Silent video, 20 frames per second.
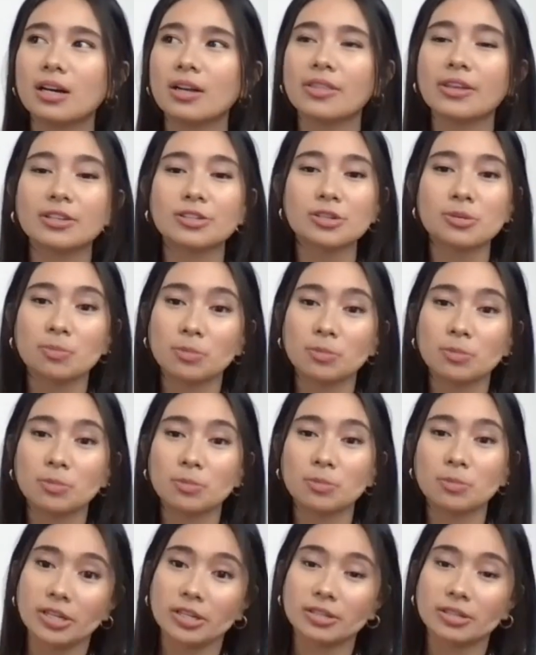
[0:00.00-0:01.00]
that's
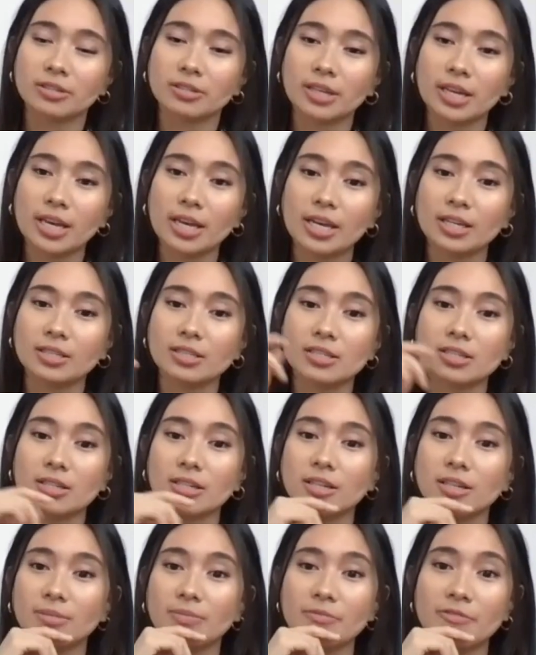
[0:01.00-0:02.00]
emerging, and
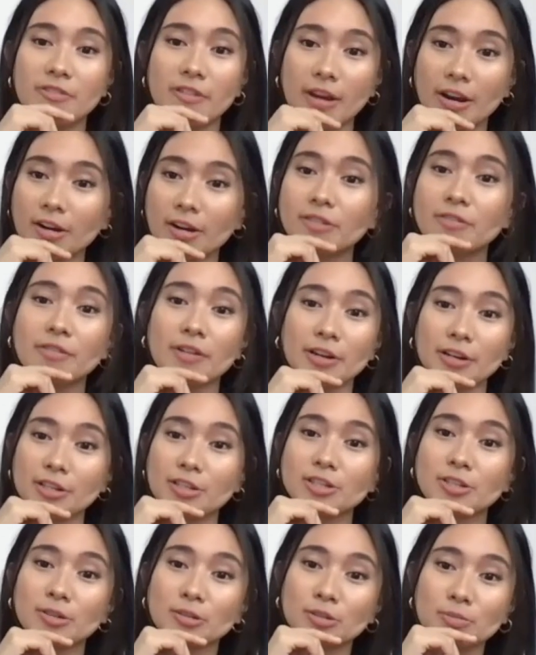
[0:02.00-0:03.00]
I'm very, very
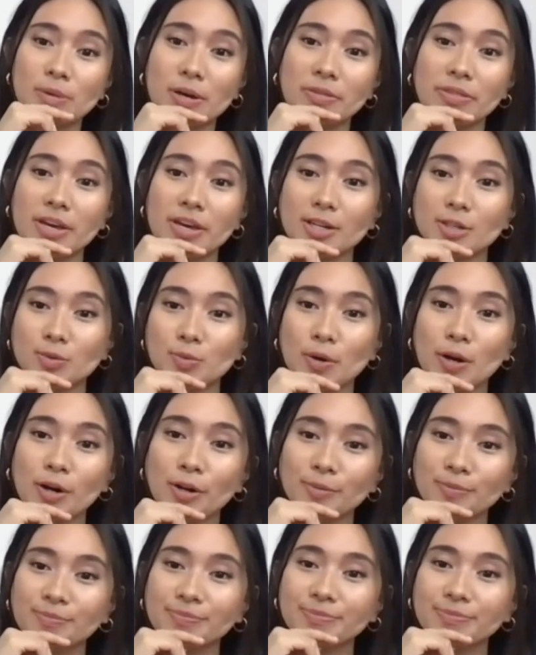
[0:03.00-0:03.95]
stoked about that as well.